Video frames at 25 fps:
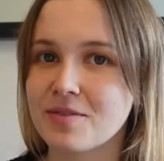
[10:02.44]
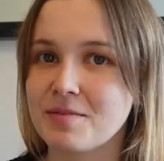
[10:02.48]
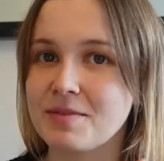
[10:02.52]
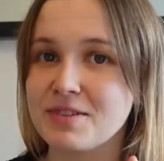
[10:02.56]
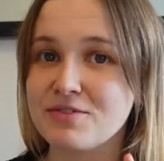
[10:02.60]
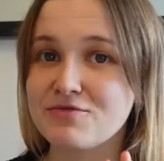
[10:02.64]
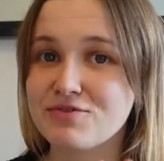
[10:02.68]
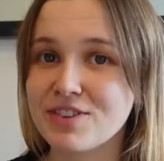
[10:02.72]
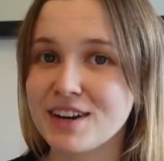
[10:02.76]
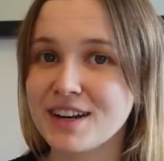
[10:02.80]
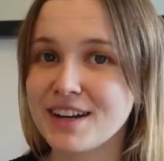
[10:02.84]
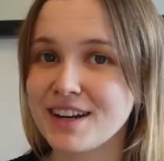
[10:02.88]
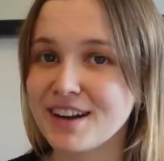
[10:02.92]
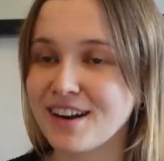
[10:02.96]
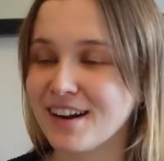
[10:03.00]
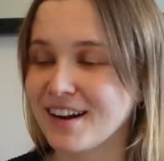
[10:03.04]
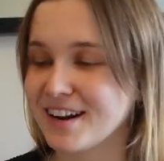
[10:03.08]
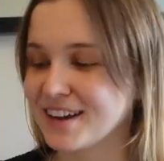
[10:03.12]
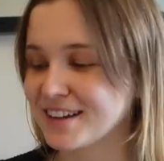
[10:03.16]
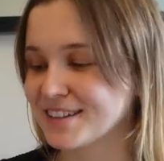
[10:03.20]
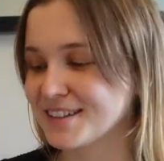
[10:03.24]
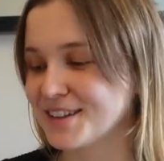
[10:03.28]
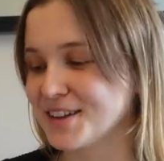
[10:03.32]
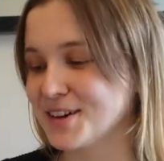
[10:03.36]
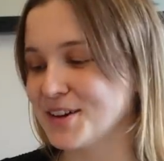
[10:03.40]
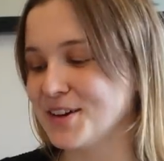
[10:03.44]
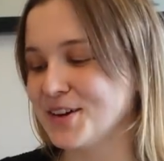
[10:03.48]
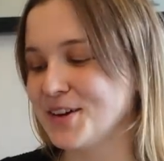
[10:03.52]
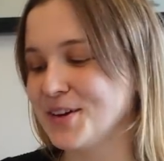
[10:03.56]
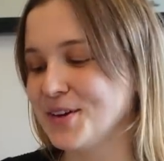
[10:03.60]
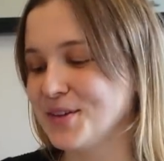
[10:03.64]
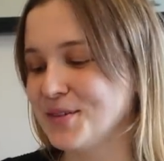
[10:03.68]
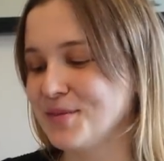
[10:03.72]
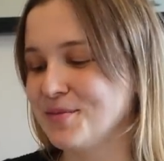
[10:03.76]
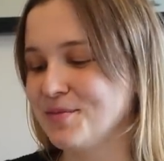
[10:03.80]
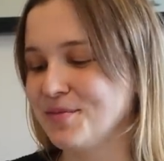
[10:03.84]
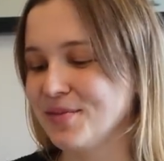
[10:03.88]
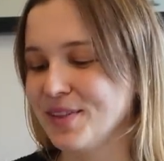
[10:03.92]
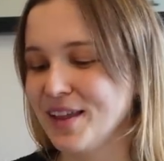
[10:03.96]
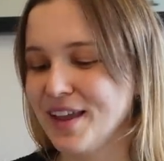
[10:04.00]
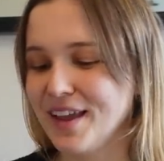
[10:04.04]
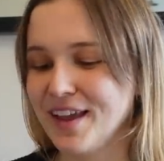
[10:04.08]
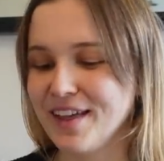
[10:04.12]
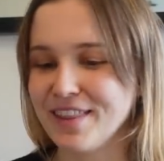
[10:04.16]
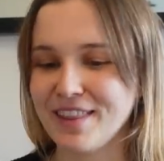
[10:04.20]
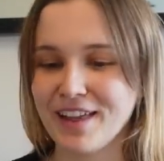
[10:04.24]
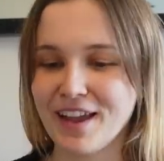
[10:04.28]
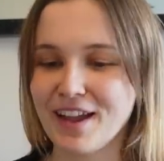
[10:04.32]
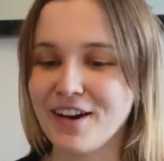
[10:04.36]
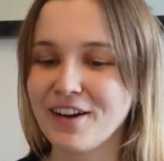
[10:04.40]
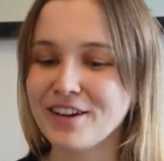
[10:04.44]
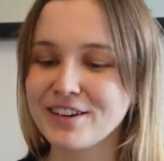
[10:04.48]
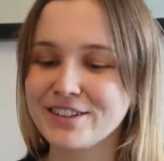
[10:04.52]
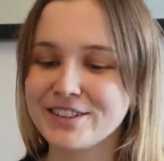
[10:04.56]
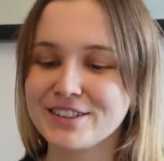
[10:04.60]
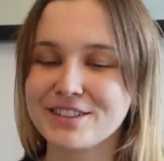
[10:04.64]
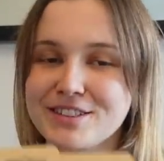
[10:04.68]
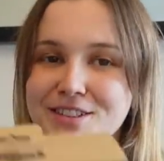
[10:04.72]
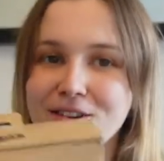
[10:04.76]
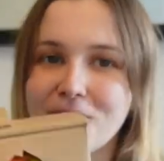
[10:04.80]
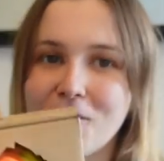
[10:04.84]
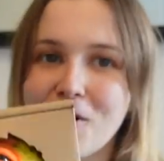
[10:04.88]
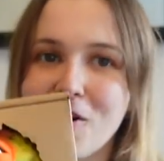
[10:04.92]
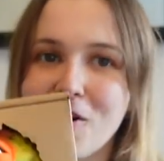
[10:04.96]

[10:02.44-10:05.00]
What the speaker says: them and he really likes them. They are just so